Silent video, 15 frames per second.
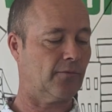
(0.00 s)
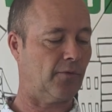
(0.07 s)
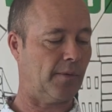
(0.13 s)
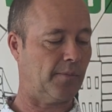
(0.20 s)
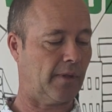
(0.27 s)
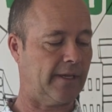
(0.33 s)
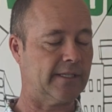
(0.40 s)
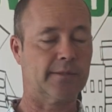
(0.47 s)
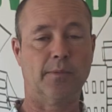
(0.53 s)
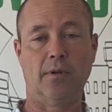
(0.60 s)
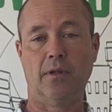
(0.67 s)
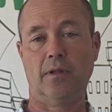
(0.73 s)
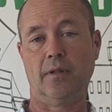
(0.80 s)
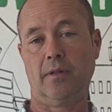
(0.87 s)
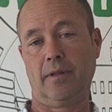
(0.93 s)

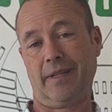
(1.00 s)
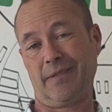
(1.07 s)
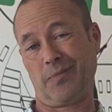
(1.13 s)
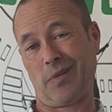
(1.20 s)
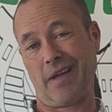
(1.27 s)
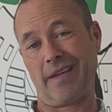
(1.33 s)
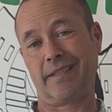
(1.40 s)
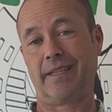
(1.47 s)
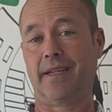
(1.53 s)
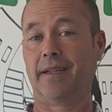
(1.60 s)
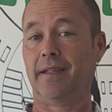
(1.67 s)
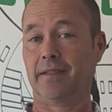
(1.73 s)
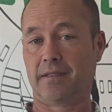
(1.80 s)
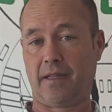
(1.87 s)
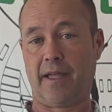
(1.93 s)
Replaceable. It's plastic.
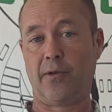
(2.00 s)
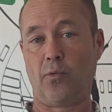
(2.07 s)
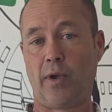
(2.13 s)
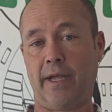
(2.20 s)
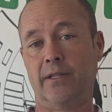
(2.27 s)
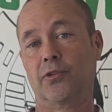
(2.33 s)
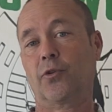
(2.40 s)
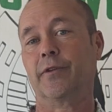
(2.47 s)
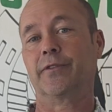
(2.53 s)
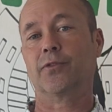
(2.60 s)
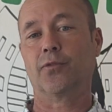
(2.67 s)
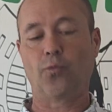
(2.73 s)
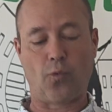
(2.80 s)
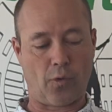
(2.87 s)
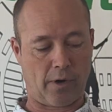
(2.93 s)
It's lightweight, so it's
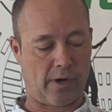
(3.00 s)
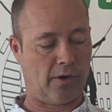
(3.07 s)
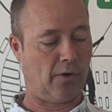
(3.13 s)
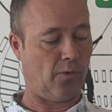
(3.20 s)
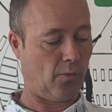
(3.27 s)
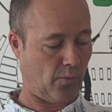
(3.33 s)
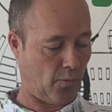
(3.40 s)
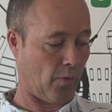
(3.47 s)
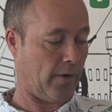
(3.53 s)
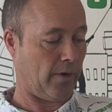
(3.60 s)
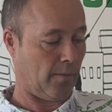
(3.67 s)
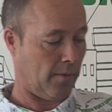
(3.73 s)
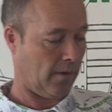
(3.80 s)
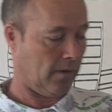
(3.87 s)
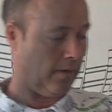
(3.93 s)

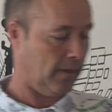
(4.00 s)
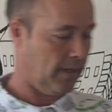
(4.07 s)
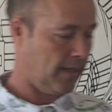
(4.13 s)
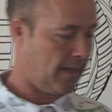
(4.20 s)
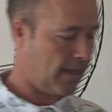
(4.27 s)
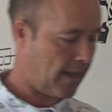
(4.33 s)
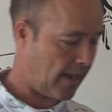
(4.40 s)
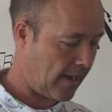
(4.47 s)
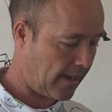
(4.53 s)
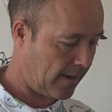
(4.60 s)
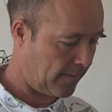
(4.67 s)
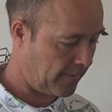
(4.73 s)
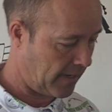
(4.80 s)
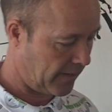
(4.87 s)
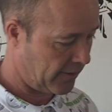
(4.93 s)
wearable,
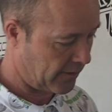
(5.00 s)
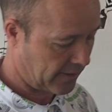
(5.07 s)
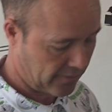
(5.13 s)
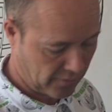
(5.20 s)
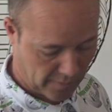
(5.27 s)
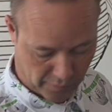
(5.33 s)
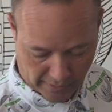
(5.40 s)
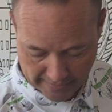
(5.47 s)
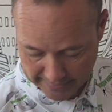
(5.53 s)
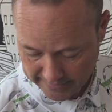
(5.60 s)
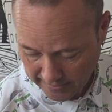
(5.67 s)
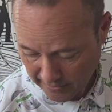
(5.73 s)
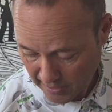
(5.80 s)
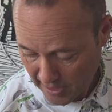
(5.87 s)
and you can replace it.